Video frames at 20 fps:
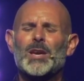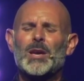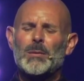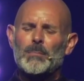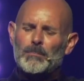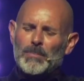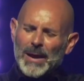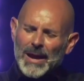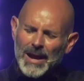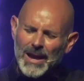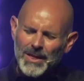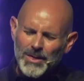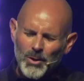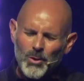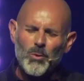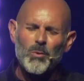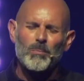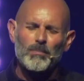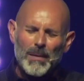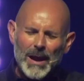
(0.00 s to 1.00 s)
by
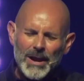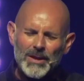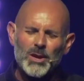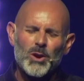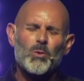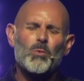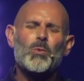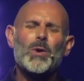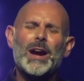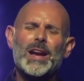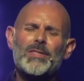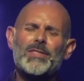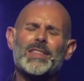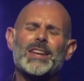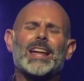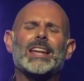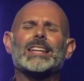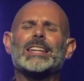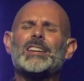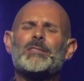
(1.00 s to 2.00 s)
the, by the way that
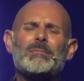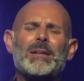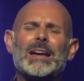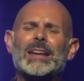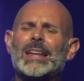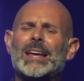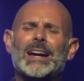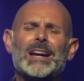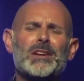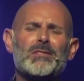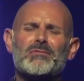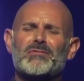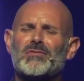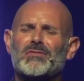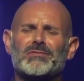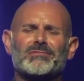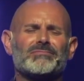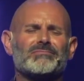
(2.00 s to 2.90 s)
I live my life.